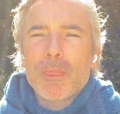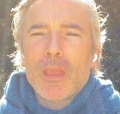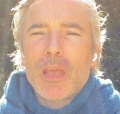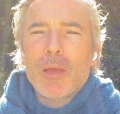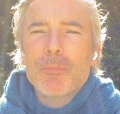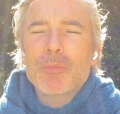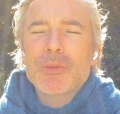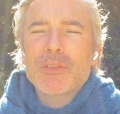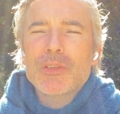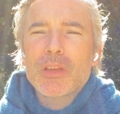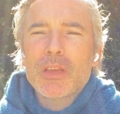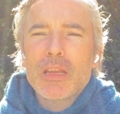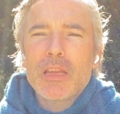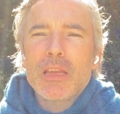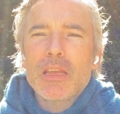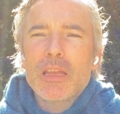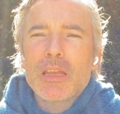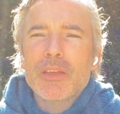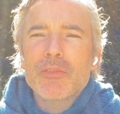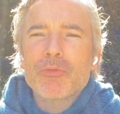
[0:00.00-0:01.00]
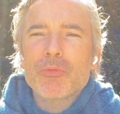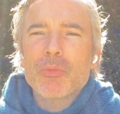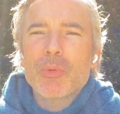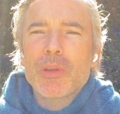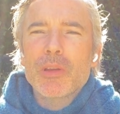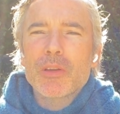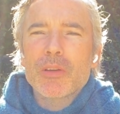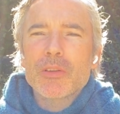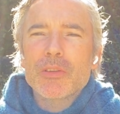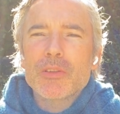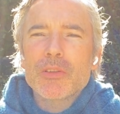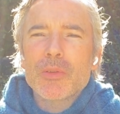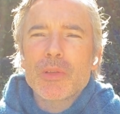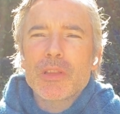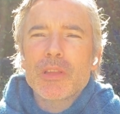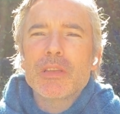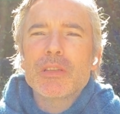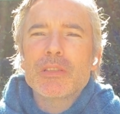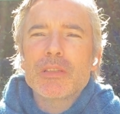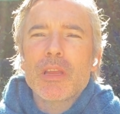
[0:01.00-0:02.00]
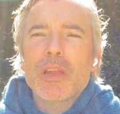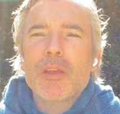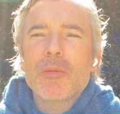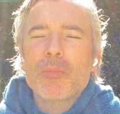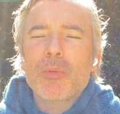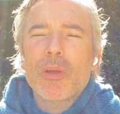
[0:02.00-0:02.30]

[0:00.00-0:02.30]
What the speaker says: And particularly if we're doing these seated